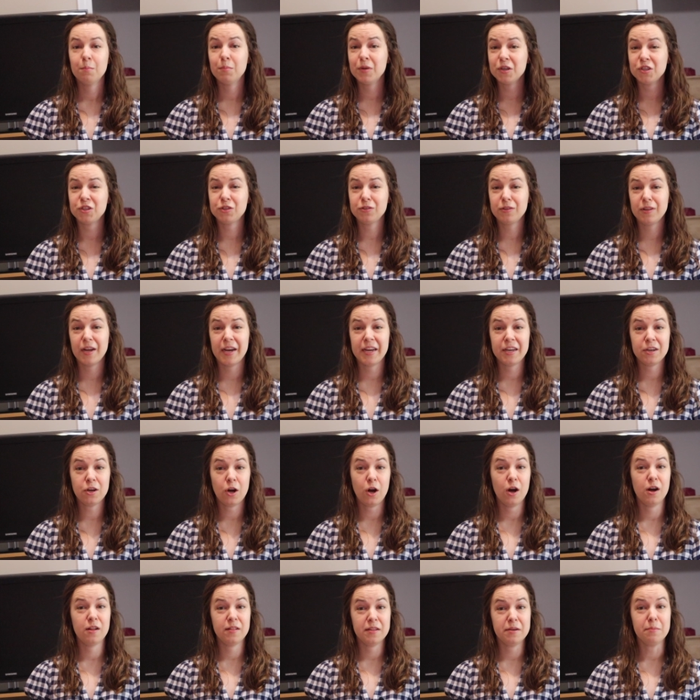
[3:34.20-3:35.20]
Much like
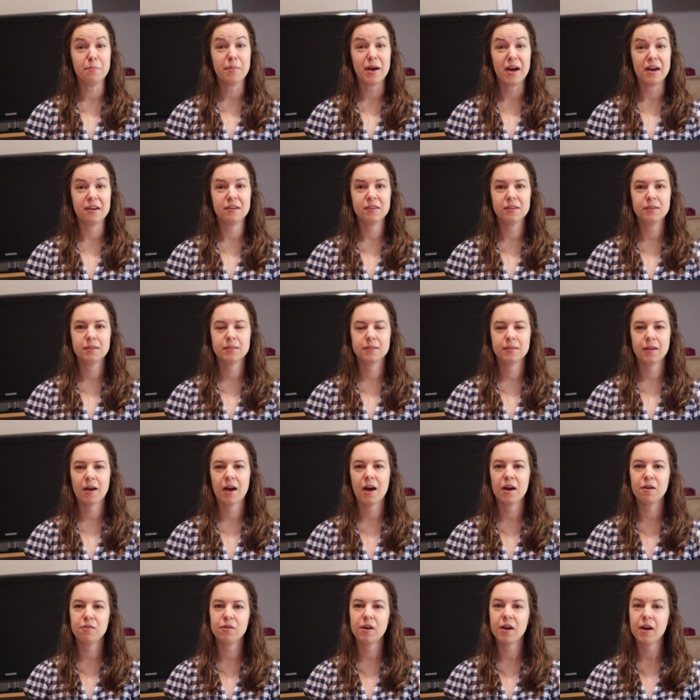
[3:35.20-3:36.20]
Holly Maddux,
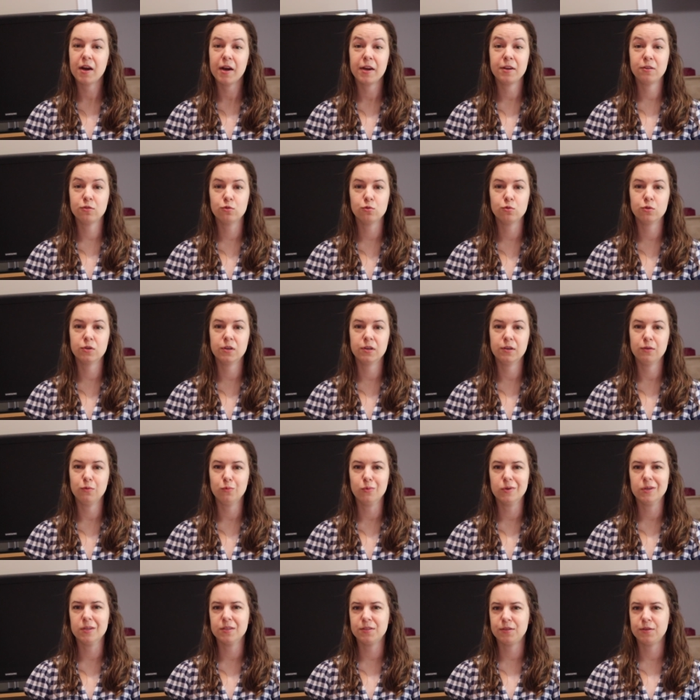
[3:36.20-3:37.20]
Ira Einhorn
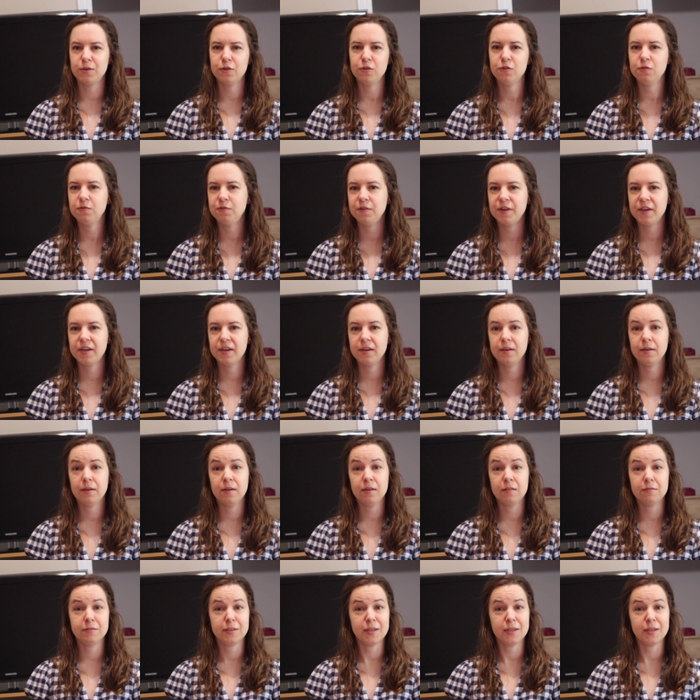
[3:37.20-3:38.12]
was no fan of